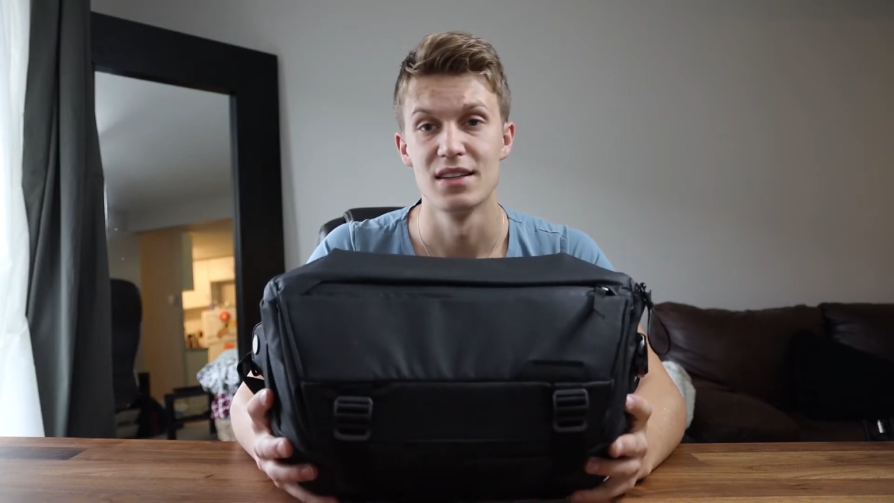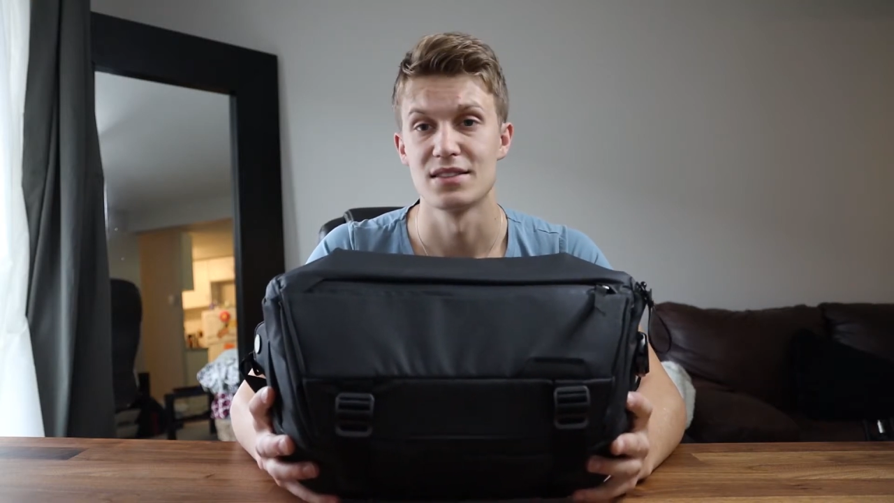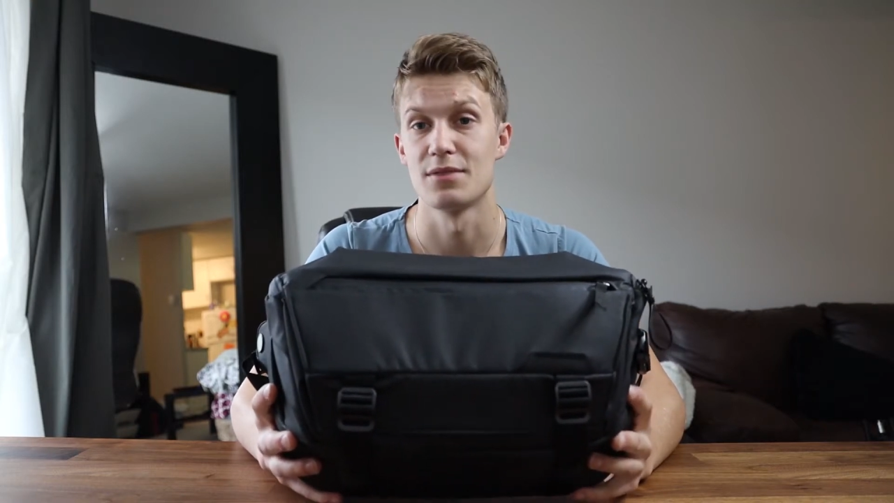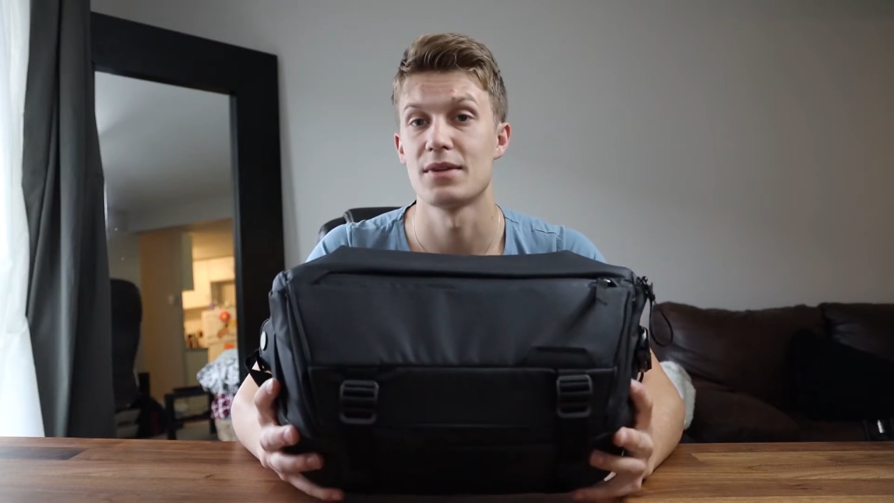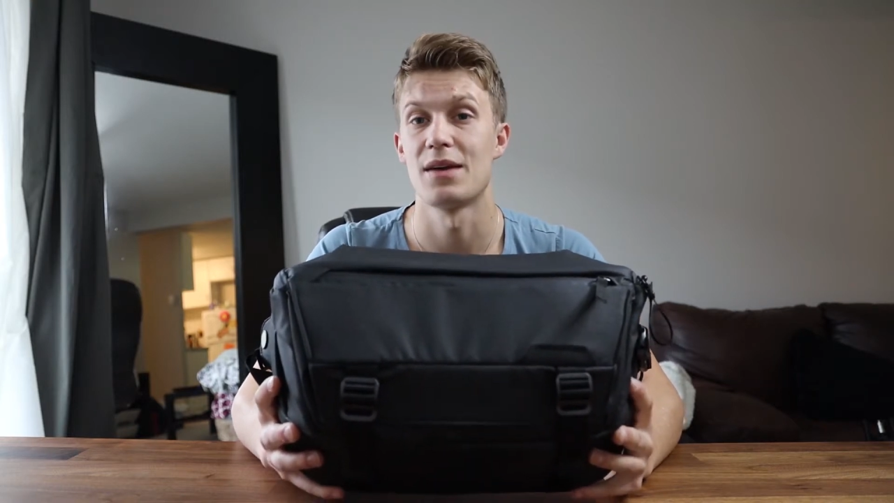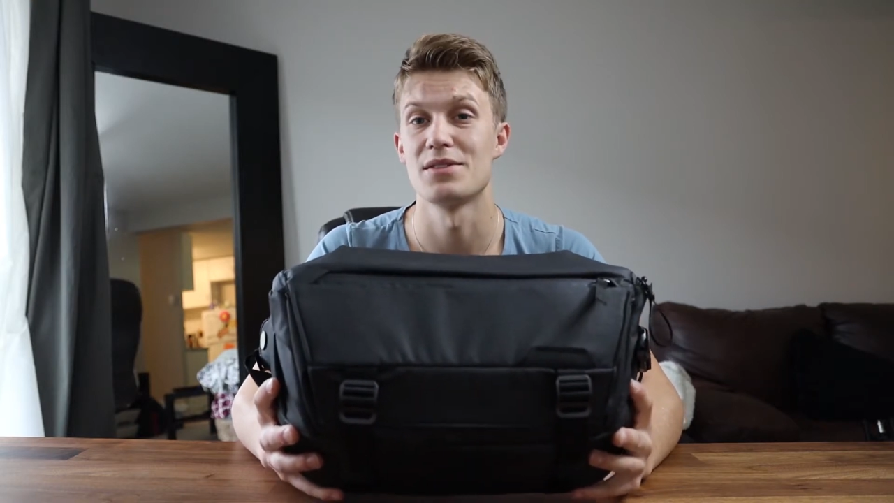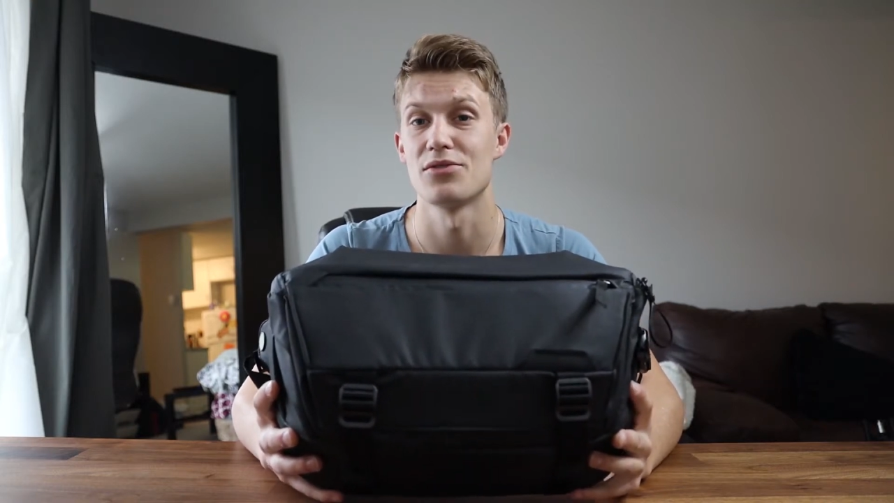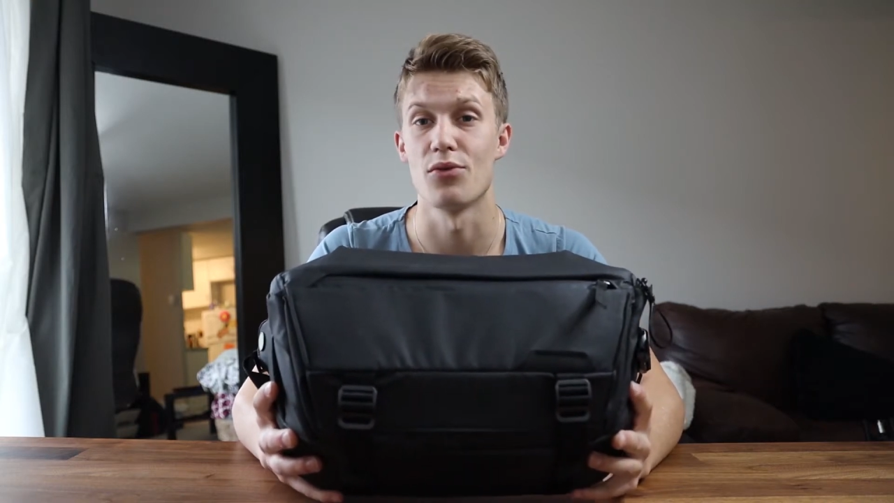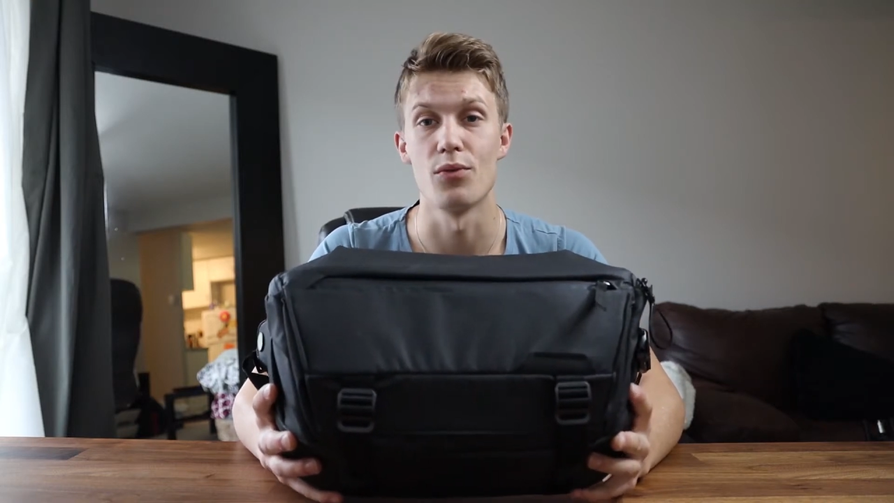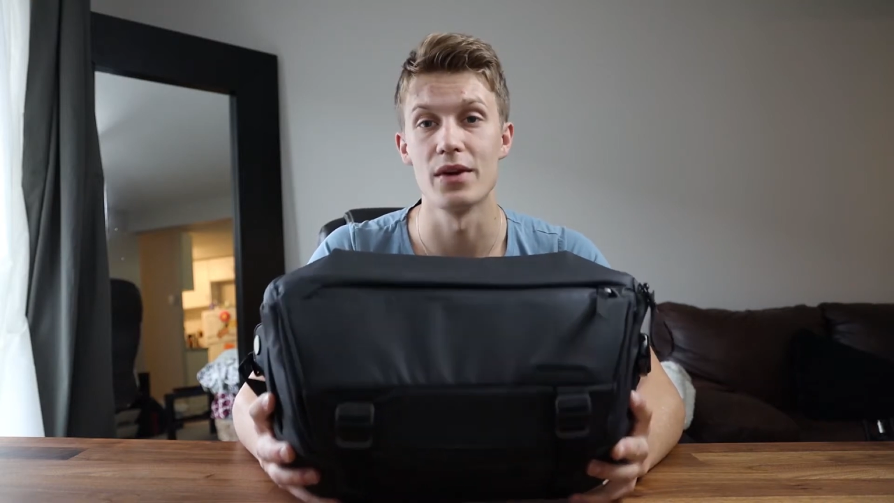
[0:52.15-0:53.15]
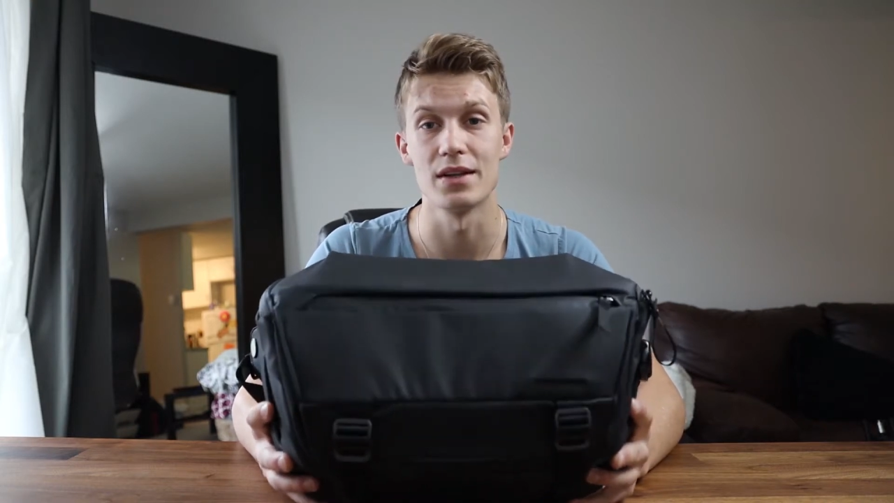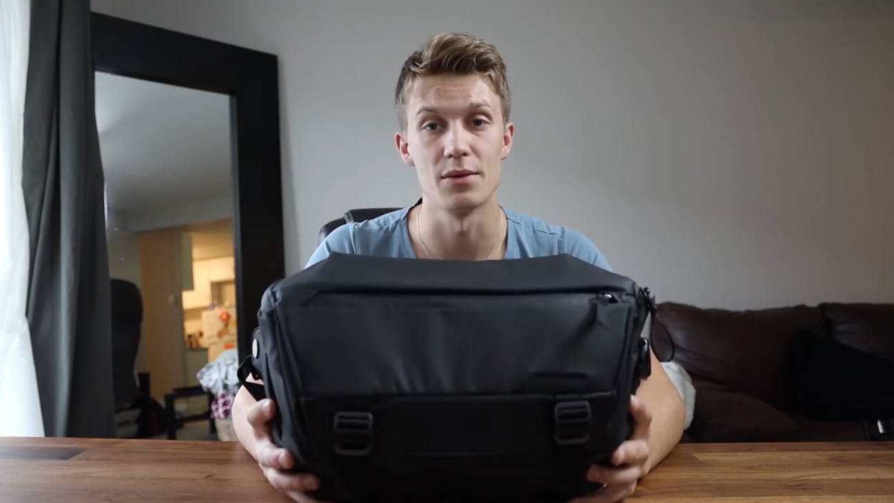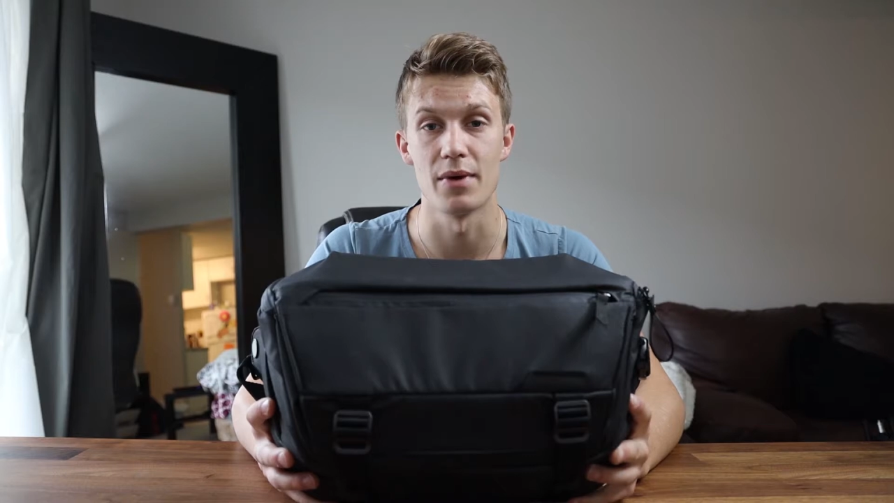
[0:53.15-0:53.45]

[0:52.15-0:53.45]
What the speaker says: sometimes even wheelie